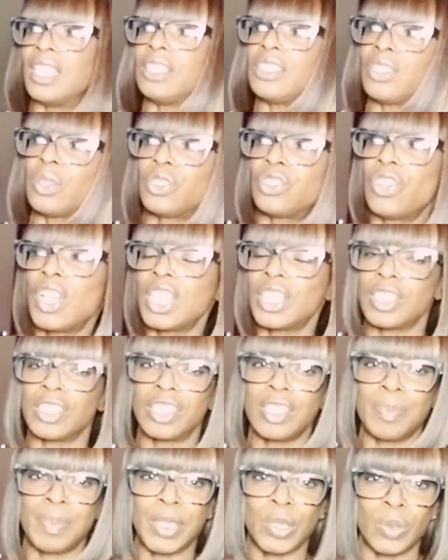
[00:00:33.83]
So I'll try not
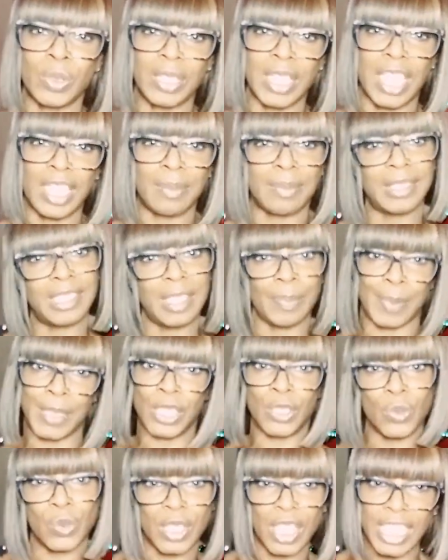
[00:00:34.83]
to be all
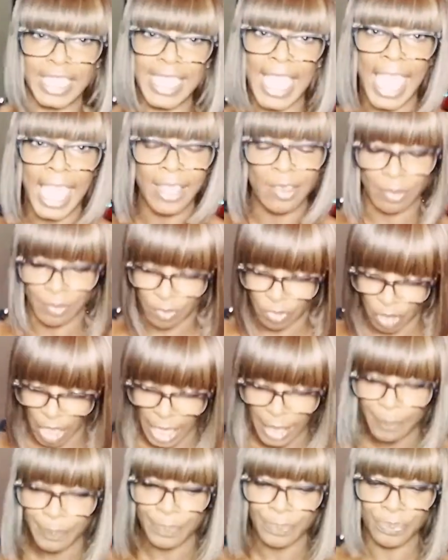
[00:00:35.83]
zippity-doo-dah-day,
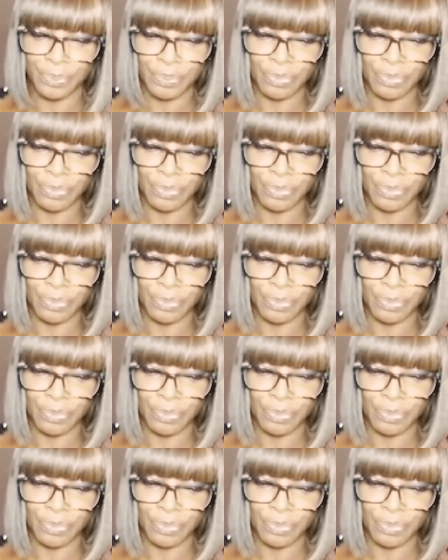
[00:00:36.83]
right?